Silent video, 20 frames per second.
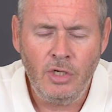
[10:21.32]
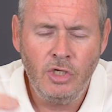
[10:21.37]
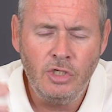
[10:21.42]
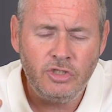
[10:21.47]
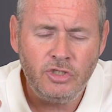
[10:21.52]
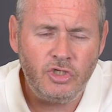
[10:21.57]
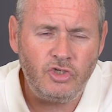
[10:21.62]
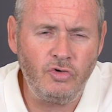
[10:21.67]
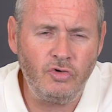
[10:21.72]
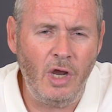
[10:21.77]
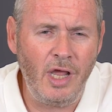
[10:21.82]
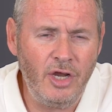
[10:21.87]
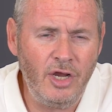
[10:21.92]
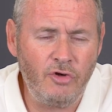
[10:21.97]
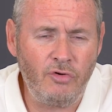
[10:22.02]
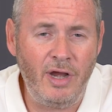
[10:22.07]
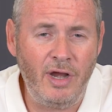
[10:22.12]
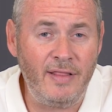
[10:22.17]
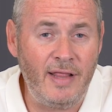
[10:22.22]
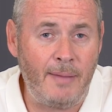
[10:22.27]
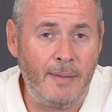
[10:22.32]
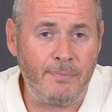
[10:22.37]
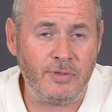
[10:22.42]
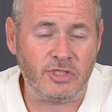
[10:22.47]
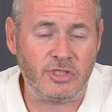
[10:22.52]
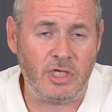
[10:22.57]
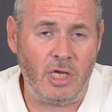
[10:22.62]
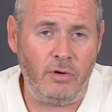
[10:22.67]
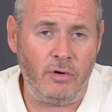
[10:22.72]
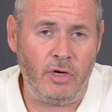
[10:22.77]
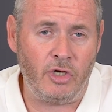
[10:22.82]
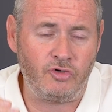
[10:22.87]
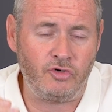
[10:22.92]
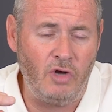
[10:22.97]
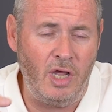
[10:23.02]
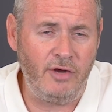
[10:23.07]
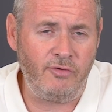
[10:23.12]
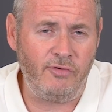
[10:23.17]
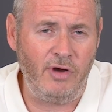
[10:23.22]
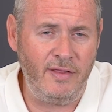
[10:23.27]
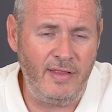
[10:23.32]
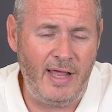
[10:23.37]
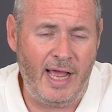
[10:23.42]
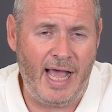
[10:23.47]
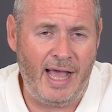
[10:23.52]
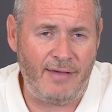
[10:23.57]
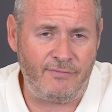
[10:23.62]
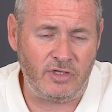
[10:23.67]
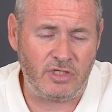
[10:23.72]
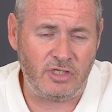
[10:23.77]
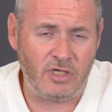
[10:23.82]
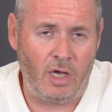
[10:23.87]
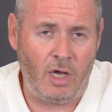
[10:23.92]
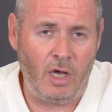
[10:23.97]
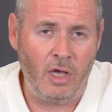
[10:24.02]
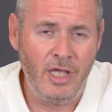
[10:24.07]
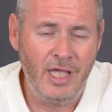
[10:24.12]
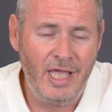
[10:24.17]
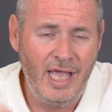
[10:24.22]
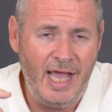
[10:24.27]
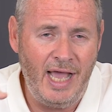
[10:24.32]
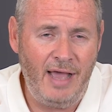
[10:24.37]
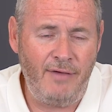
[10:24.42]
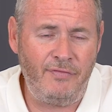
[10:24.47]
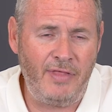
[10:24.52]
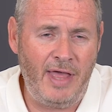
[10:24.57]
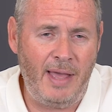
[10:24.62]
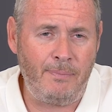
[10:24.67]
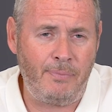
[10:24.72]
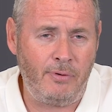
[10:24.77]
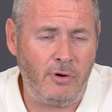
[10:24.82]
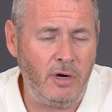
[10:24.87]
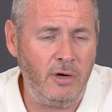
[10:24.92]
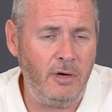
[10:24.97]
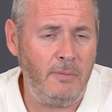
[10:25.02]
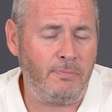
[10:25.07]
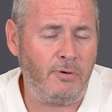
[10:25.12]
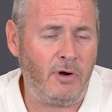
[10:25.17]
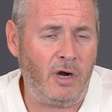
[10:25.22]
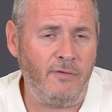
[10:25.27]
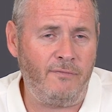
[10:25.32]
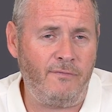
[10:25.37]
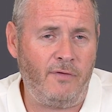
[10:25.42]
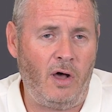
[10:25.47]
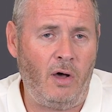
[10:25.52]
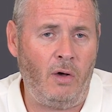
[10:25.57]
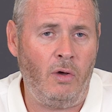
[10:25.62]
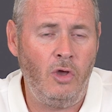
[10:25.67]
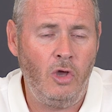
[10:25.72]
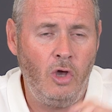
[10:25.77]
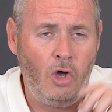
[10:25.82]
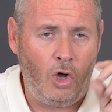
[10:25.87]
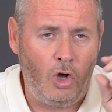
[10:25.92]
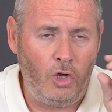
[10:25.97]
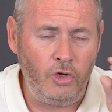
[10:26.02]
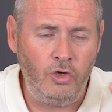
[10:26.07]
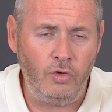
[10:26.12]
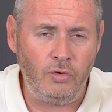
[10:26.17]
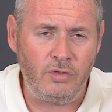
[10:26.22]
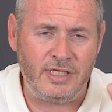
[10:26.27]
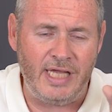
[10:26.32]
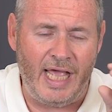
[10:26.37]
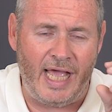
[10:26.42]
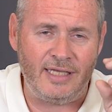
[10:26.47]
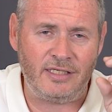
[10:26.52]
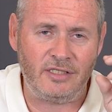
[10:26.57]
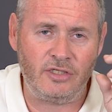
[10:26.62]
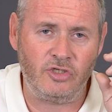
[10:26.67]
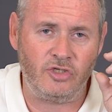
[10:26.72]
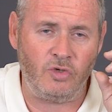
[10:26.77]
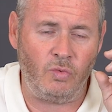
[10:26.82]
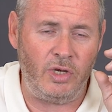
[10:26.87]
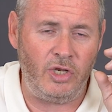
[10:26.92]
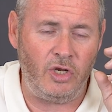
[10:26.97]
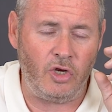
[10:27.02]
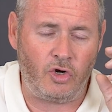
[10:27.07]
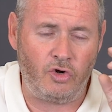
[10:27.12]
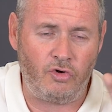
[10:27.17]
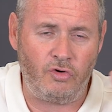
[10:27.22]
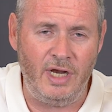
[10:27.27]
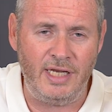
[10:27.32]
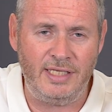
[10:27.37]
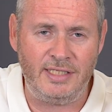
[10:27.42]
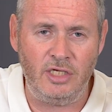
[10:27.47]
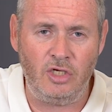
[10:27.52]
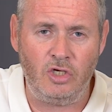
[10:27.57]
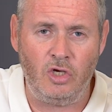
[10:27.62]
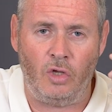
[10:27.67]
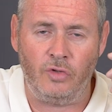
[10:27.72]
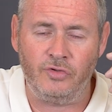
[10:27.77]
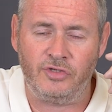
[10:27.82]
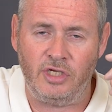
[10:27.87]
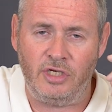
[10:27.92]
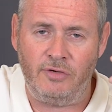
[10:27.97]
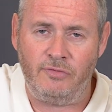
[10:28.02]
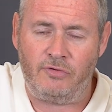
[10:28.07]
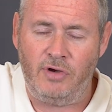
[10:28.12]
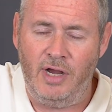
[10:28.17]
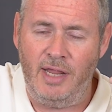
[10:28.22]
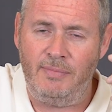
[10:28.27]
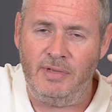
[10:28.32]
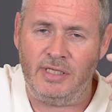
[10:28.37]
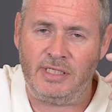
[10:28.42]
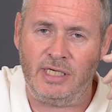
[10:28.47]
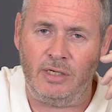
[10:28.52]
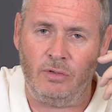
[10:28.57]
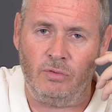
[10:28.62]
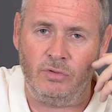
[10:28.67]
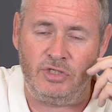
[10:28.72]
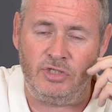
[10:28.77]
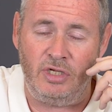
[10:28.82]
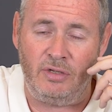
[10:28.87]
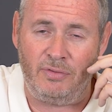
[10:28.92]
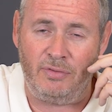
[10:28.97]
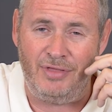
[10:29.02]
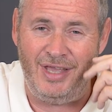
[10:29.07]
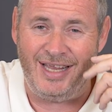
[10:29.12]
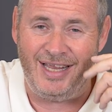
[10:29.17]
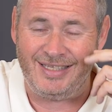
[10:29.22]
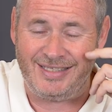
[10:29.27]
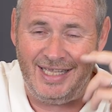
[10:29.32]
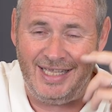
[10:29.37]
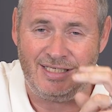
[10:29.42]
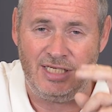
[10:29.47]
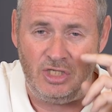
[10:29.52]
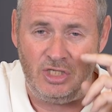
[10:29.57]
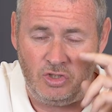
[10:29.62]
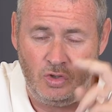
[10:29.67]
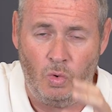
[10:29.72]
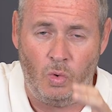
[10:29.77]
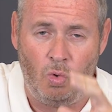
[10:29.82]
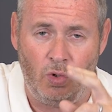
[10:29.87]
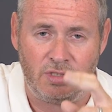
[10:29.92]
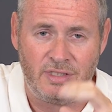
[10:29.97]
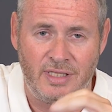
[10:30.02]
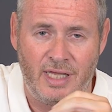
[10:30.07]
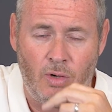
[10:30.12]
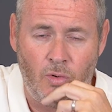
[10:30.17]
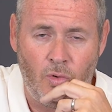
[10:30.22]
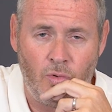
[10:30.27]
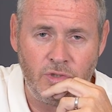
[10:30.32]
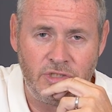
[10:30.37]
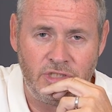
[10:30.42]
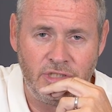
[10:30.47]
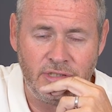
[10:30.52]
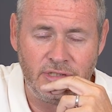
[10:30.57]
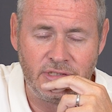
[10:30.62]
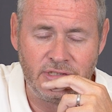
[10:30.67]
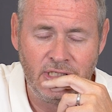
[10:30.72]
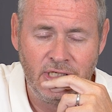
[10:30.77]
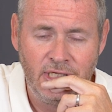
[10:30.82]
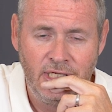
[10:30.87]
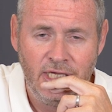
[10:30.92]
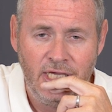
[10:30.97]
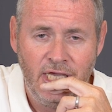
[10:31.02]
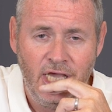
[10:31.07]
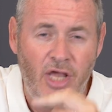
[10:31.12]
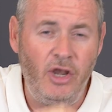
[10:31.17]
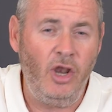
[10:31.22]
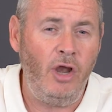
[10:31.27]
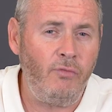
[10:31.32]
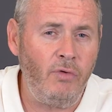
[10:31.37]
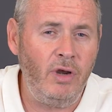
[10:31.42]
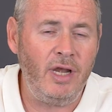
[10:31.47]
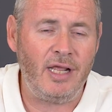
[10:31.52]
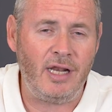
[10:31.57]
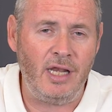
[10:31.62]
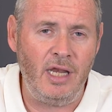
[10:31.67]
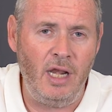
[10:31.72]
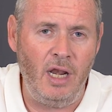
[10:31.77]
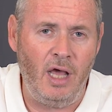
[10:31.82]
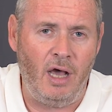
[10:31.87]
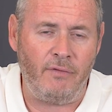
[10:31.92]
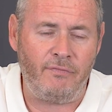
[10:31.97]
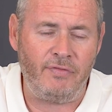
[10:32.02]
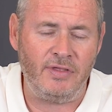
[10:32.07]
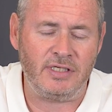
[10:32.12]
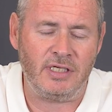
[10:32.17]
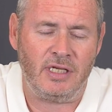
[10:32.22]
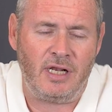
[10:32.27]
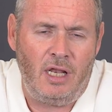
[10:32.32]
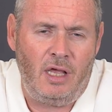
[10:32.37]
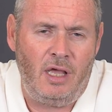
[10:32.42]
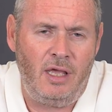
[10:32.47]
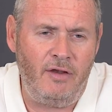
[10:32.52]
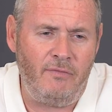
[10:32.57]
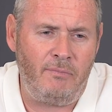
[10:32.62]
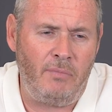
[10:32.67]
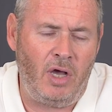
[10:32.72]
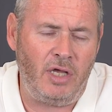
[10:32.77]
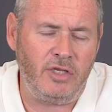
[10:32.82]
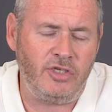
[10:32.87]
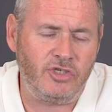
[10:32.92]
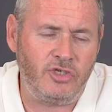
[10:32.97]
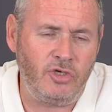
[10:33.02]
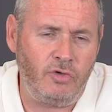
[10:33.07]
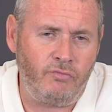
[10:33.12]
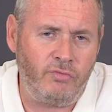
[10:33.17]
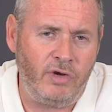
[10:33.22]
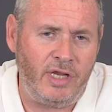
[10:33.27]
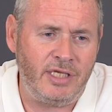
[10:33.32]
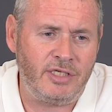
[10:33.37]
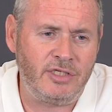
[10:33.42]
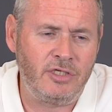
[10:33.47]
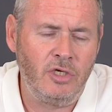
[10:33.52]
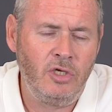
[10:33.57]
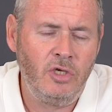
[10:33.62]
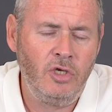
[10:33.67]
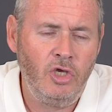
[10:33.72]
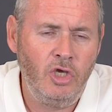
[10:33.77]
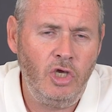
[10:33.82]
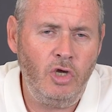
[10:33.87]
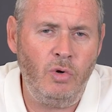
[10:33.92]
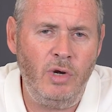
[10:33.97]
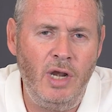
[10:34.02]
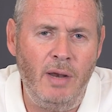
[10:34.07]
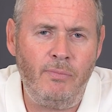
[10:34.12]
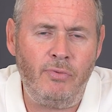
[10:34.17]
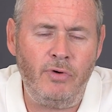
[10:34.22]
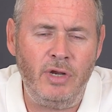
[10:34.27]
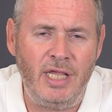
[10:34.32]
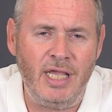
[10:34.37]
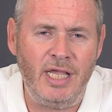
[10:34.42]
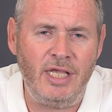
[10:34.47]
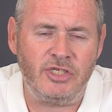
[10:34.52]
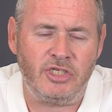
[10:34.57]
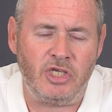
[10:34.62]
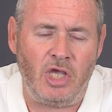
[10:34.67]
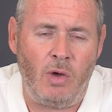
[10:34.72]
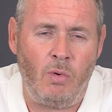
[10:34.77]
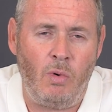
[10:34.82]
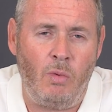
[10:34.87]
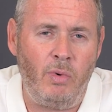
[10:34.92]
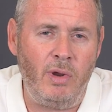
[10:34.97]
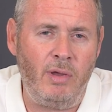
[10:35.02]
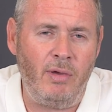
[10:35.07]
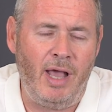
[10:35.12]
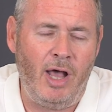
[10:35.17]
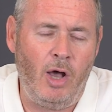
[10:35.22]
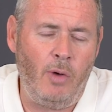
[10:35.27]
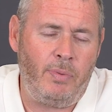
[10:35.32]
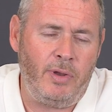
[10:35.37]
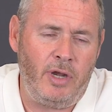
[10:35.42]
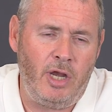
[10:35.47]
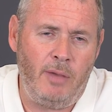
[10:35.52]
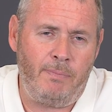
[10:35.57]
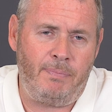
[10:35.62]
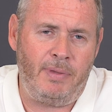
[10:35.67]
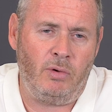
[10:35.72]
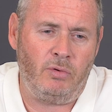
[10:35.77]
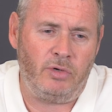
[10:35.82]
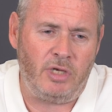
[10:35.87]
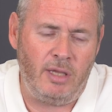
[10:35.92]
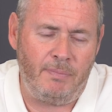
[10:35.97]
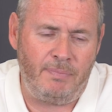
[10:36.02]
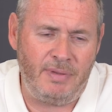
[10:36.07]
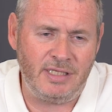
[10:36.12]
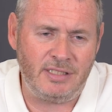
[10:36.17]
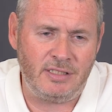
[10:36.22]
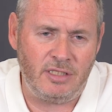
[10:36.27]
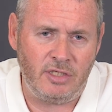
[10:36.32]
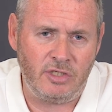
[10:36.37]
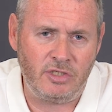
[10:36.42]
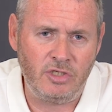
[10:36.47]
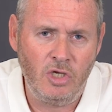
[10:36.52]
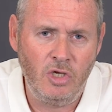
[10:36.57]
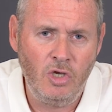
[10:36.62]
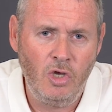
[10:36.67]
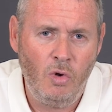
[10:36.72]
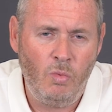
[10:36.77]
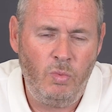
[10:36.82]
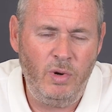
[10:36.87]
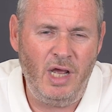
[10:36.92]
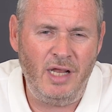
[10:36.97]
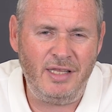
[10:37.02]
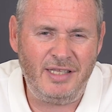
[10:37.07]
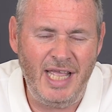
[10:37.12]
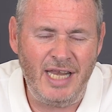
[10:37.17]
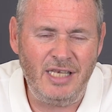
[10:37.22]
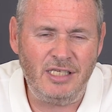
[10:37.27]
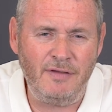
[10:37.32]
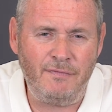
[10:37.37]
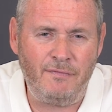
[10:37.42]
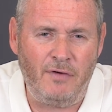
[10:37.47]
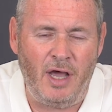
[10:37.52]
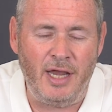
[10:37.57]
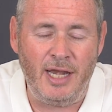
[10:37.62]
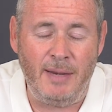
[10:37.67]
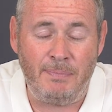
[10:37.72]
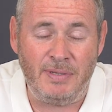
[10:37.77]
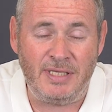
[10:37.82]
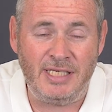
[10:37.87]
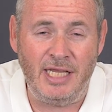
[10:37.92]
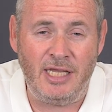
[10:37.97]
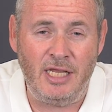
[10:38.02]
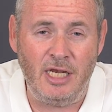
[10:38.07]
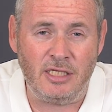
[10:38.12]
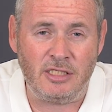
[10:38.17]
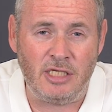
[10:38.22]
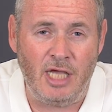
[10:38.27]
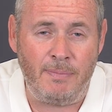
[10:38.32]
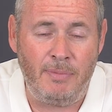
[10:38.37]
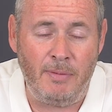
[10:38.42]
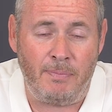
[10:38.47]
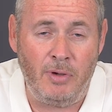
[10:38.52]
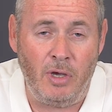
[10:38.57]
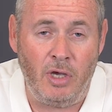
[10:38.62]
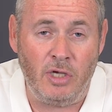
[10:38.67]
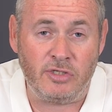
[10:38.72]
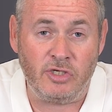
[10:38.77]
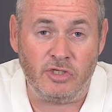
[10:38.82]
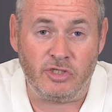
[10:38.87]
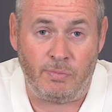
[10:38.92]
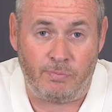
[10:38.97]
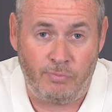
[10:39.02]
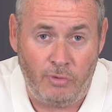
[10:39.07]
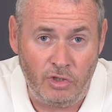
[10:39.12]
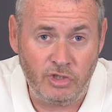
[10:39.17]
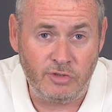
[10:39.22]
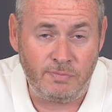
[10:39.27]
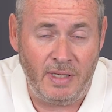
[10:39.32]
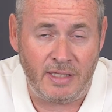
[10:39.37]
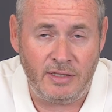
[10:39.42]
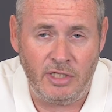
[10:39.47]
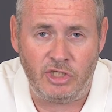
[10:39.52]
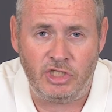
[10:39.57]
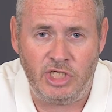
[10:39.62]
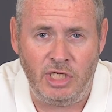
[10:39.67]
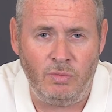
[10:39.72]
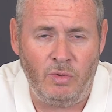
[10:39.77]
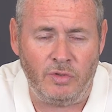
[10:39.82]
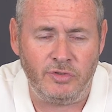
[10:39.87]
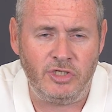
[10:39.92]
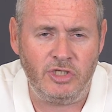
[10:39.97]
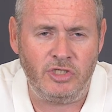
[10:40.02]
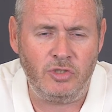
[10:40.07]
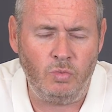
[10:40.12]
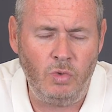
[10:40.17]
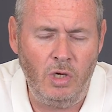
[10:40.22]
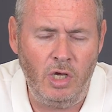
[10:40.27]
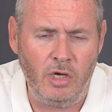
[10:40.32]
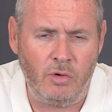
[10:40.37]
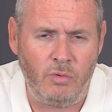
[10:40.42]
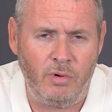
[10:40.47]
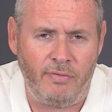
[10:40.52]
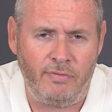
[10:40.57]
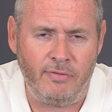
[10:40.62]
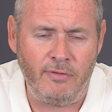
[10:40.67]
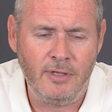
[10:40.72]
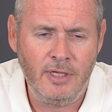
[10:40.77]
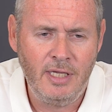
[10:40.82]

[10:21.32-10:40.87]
So try and create that persona, try and create that avatar, have that profile on your desk. So when you're creating content, you're creating materials, you can think, does it talk to that audience? And ironically enough, there's a client of mine, Sue Reese, who a number of years ago, when we were helping her build her business, we identified a particular type of person as a prospect that she wanted to work with.